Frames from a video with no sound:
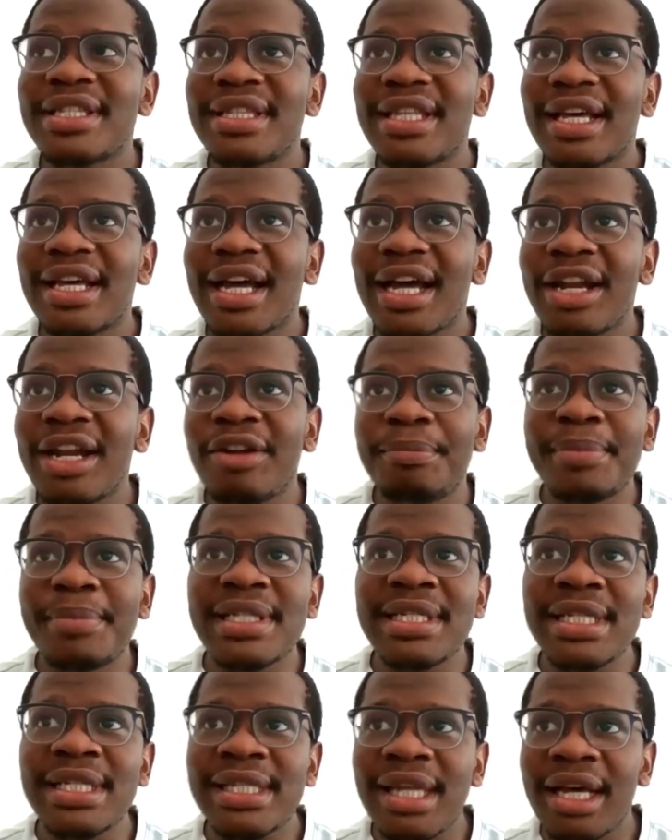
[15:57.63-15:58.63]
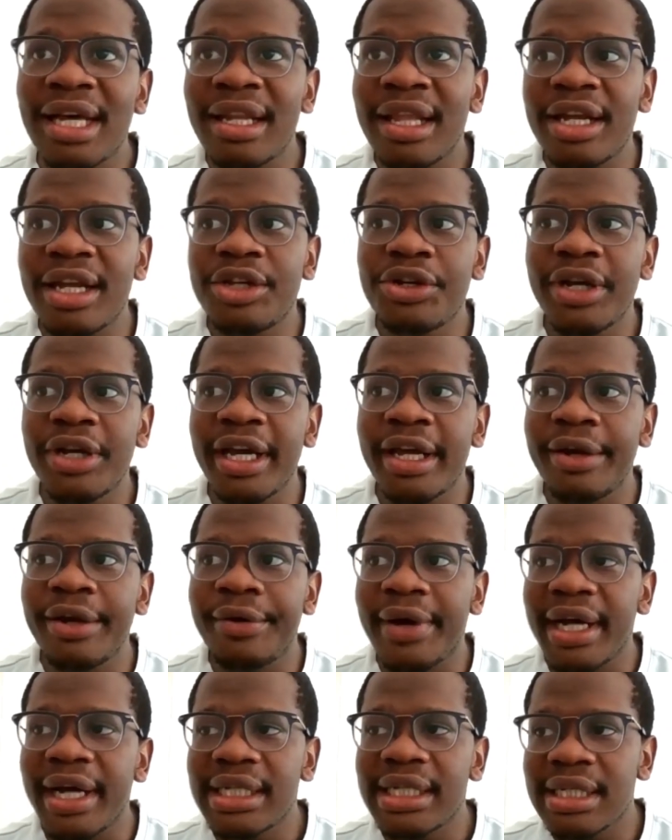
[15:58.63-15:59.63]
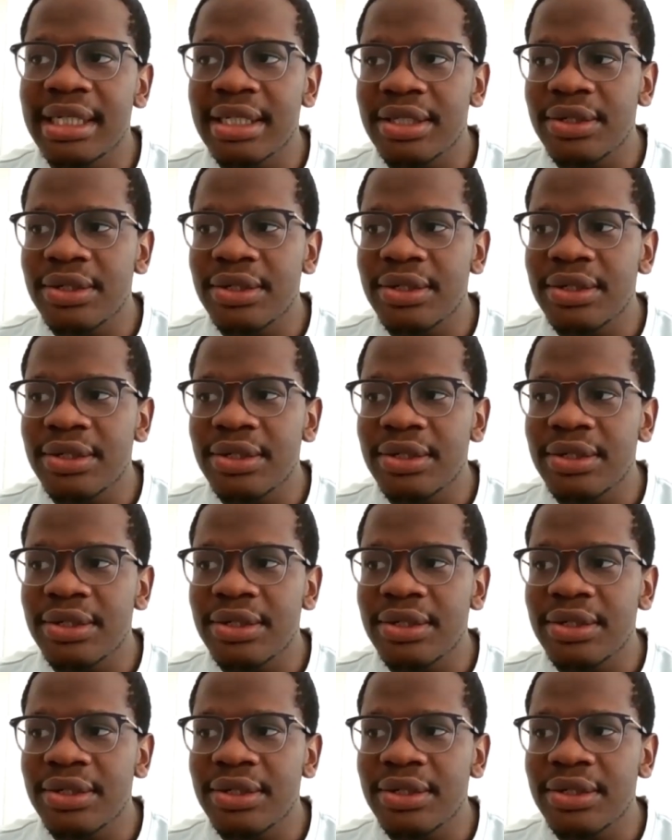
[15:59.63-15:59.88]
the kind of business line that you're in, right? And